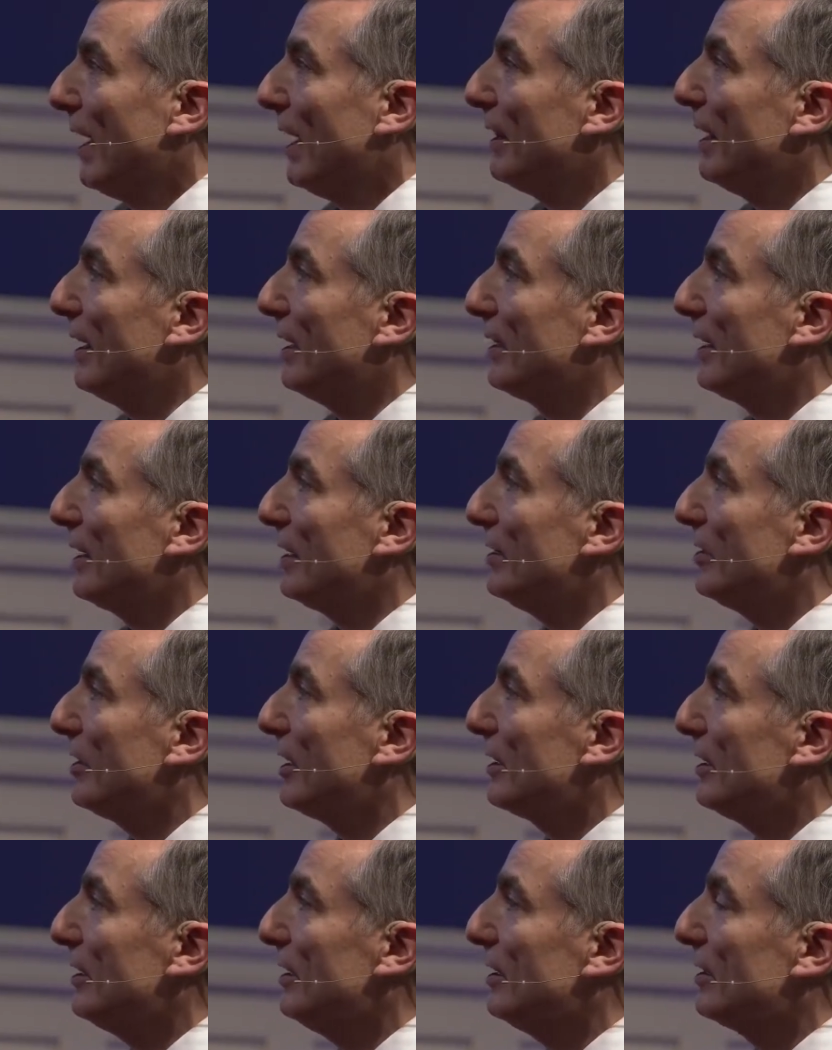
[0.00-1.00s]
And then you
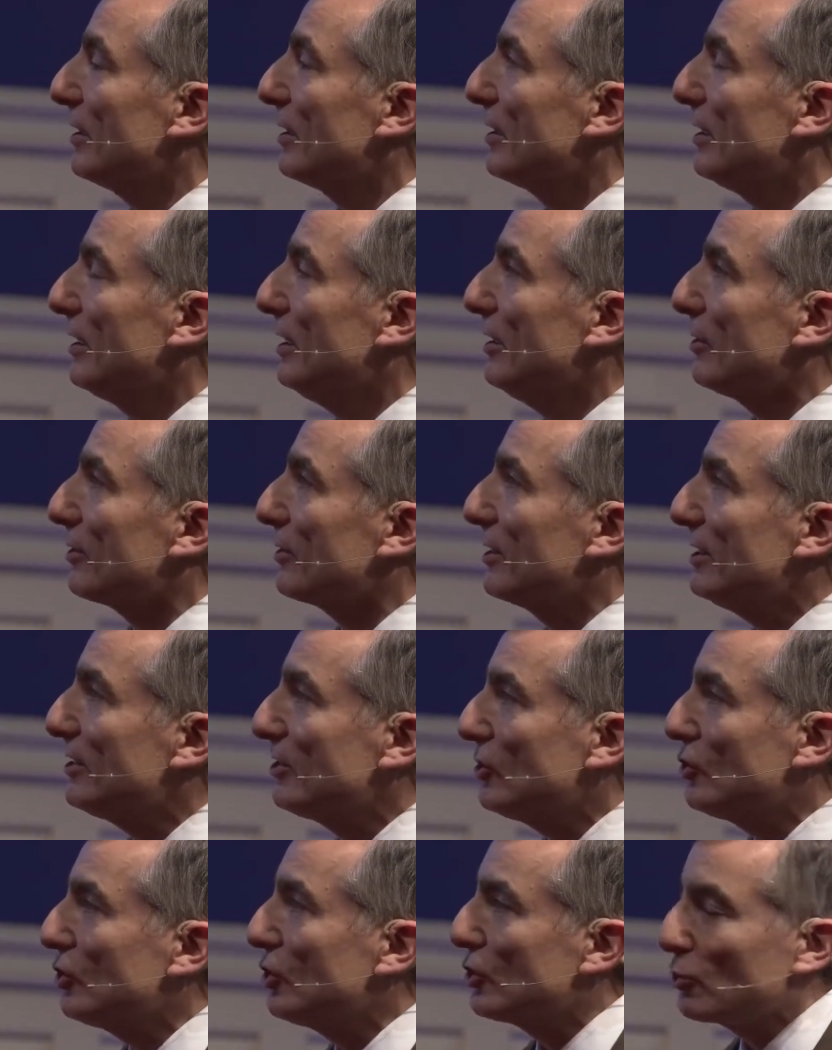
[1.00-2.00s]
get the yield.
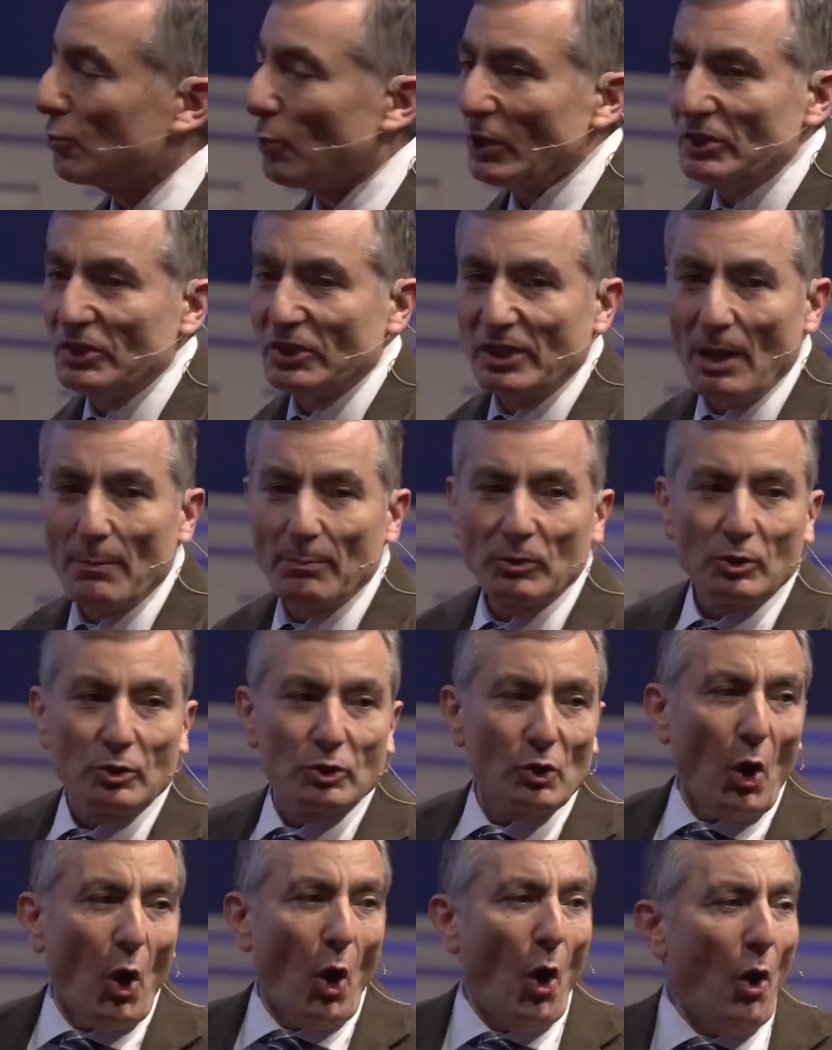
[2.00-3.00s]
This is just one step.
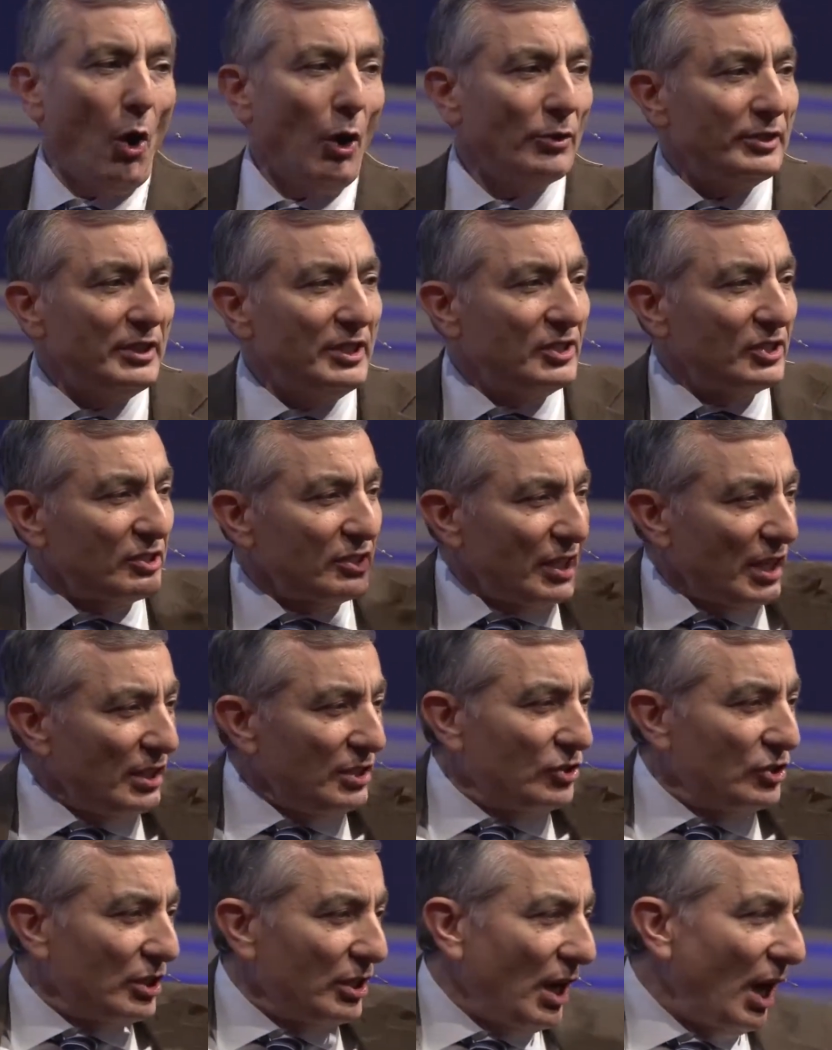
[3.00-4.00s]
There's all these
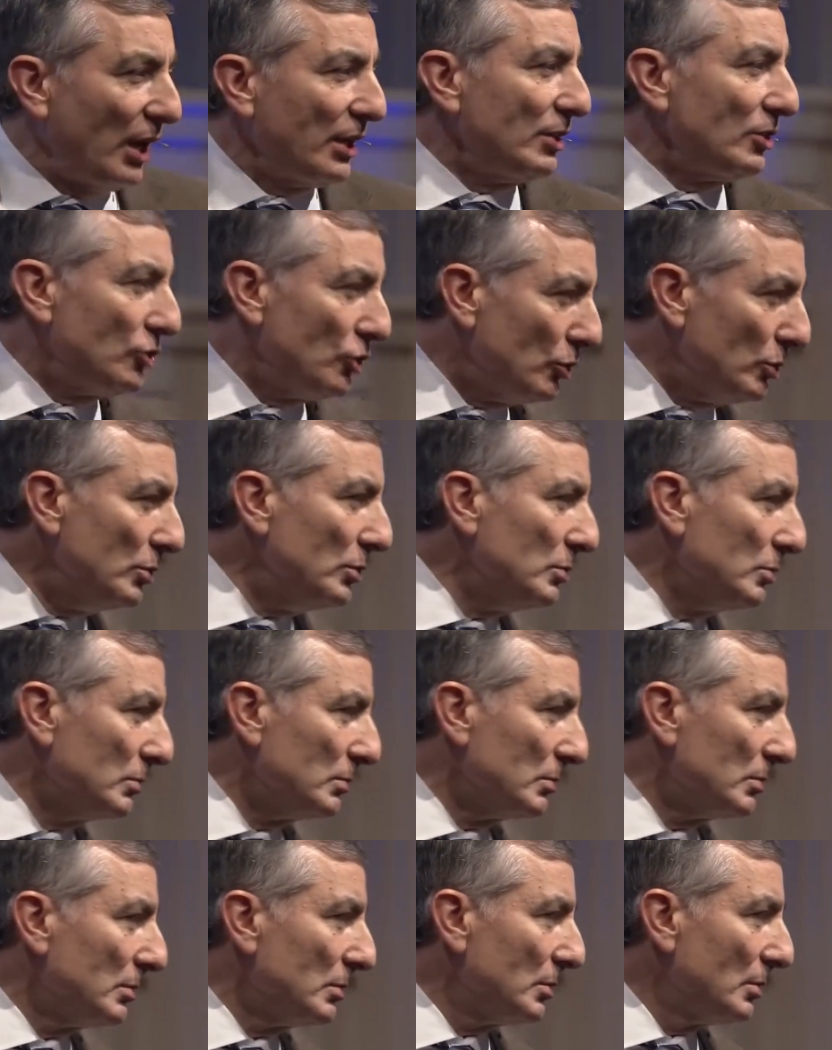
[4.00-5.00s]
things you got to
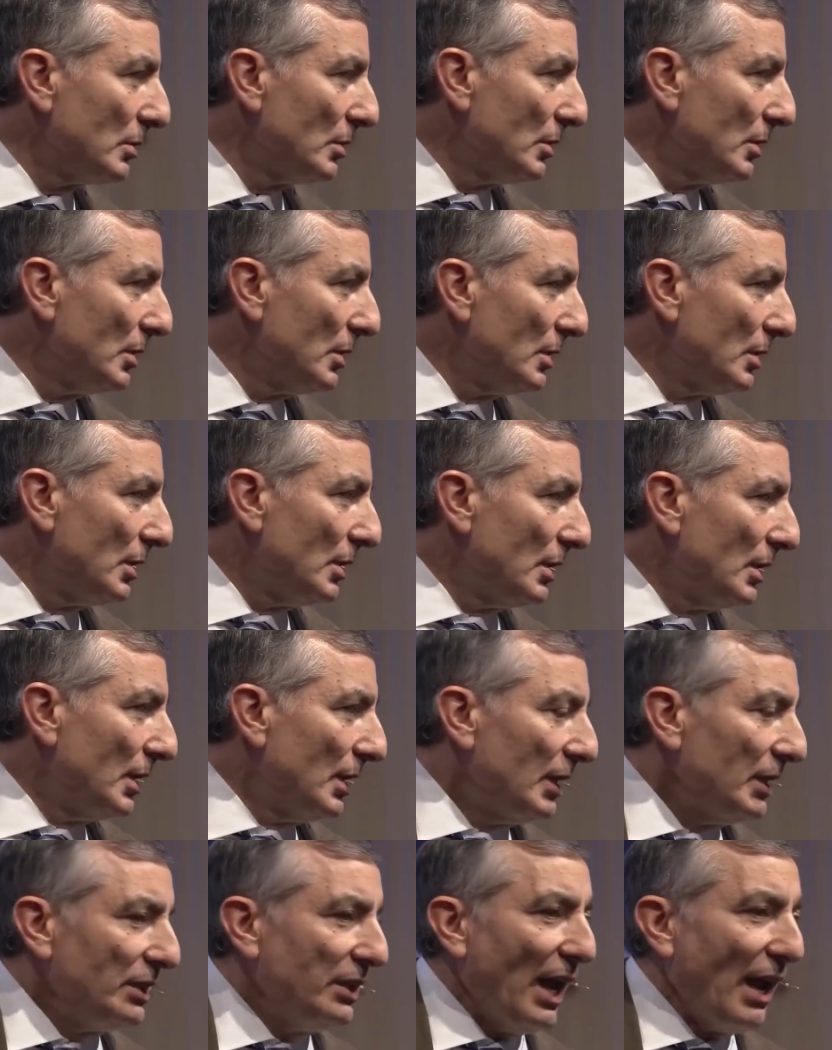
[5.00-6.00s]
do.
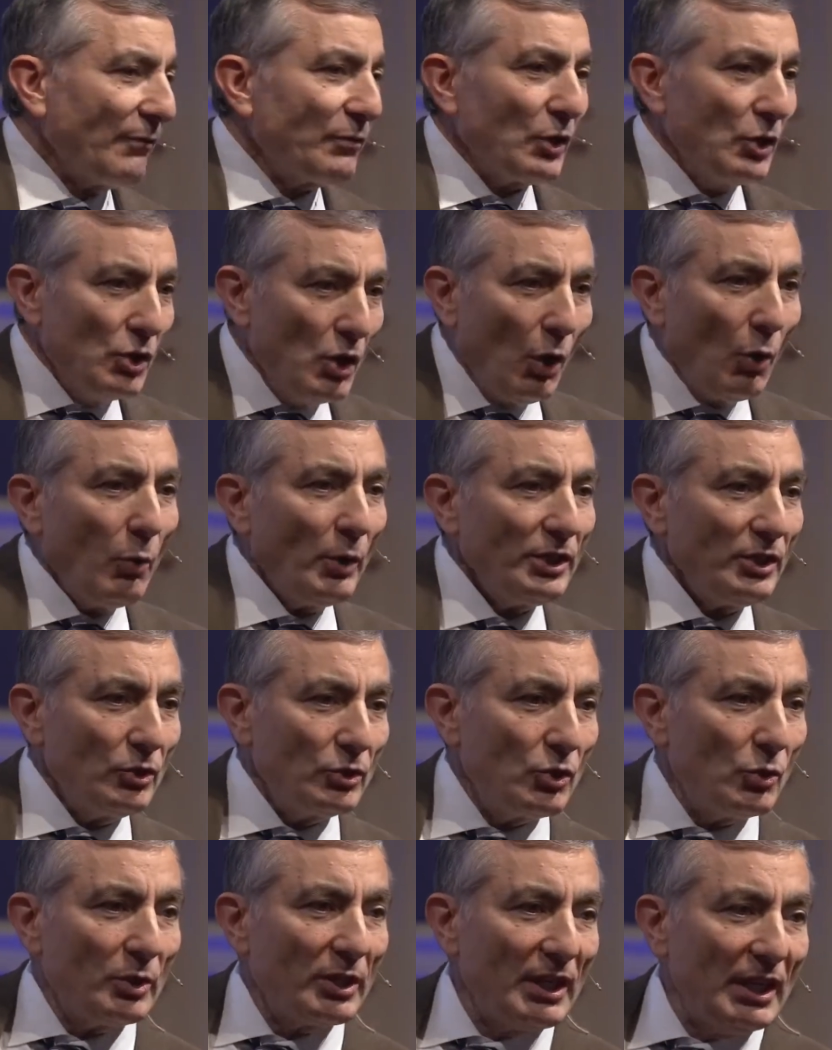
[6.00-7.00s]
You have to know what
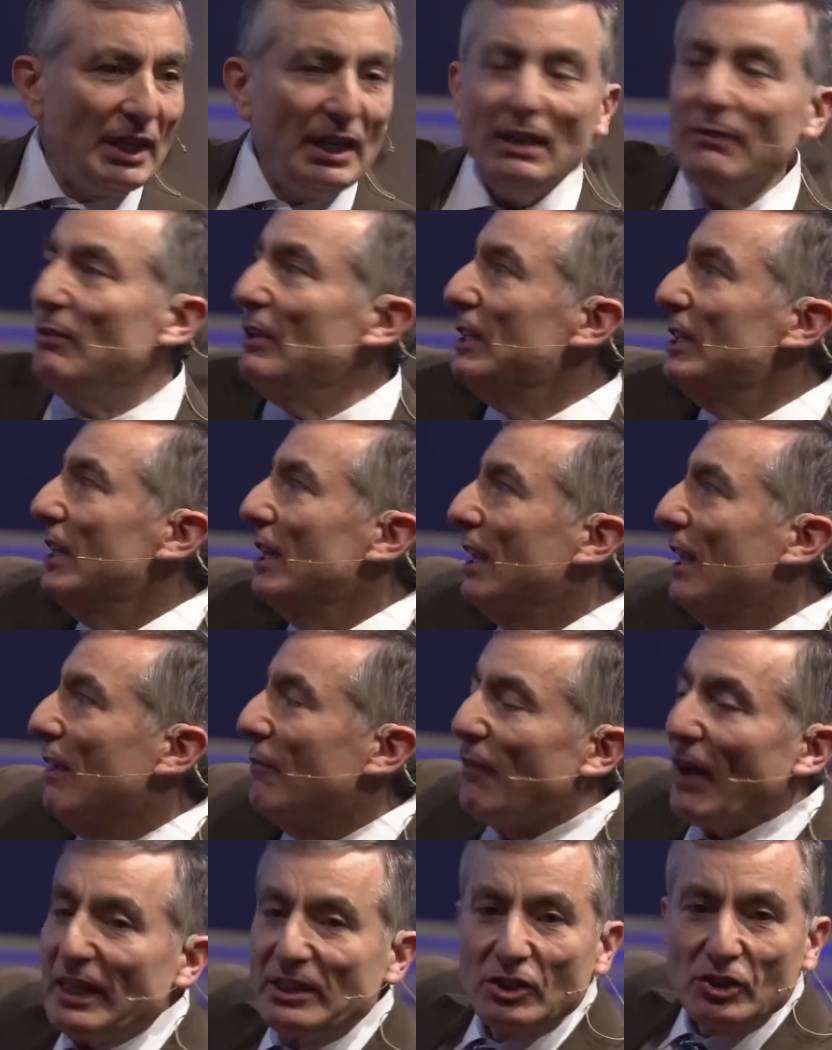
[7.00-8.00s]
you're doing. Even
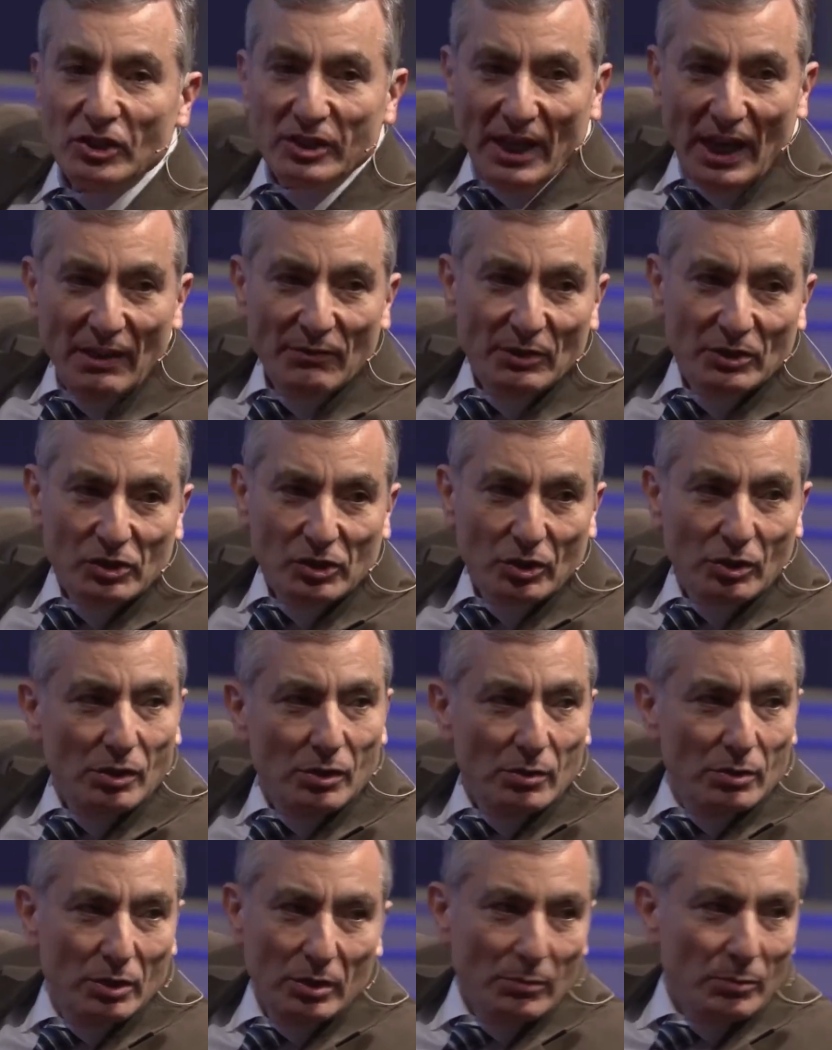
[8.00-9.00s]
if I just gave this to
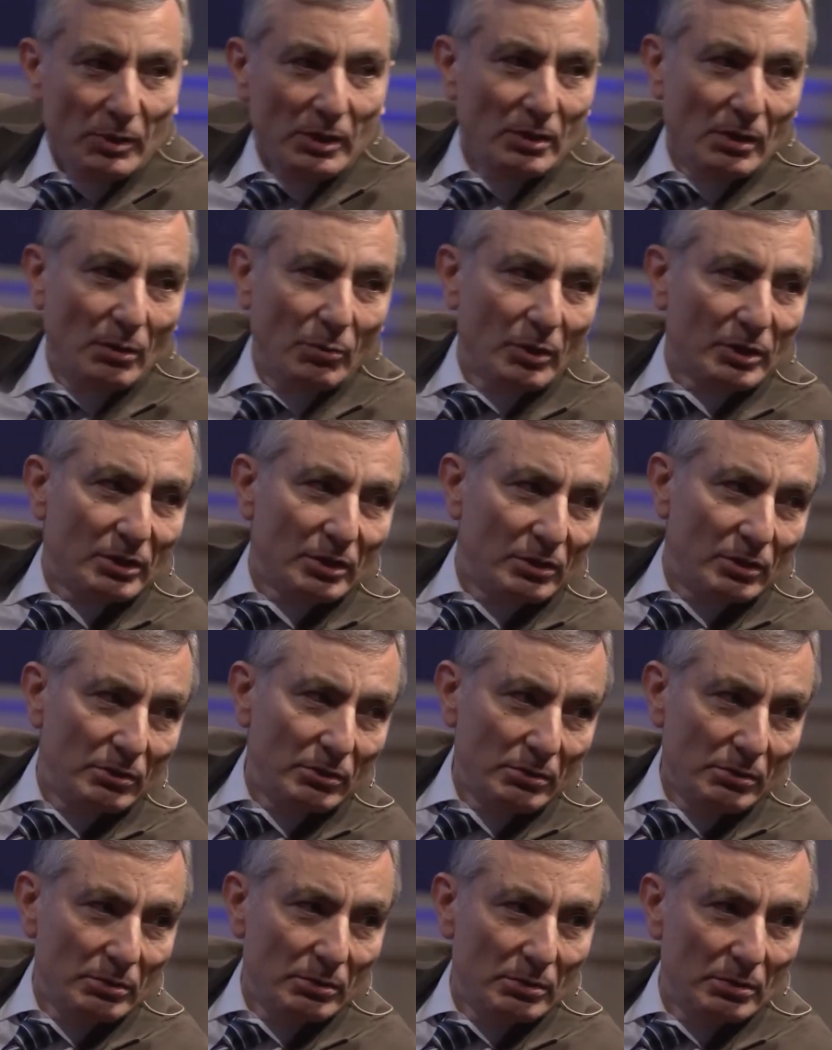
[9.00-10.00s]
you, you wouldn't know what to
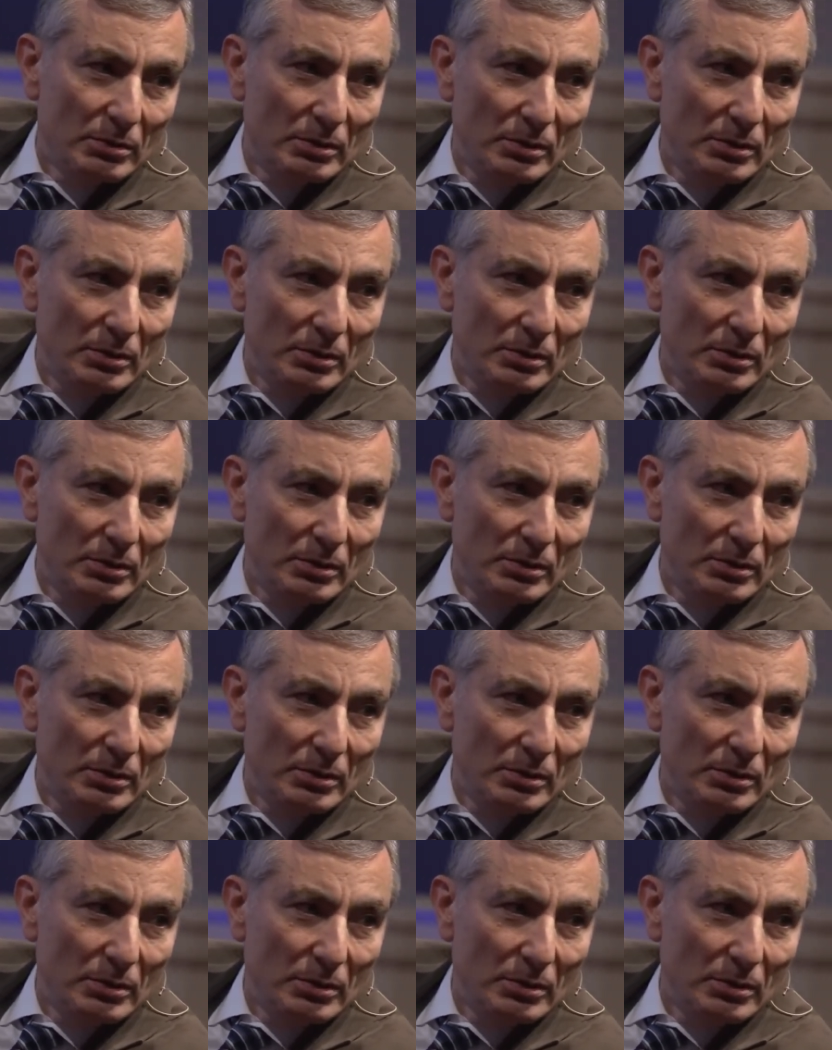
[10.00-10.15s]
do.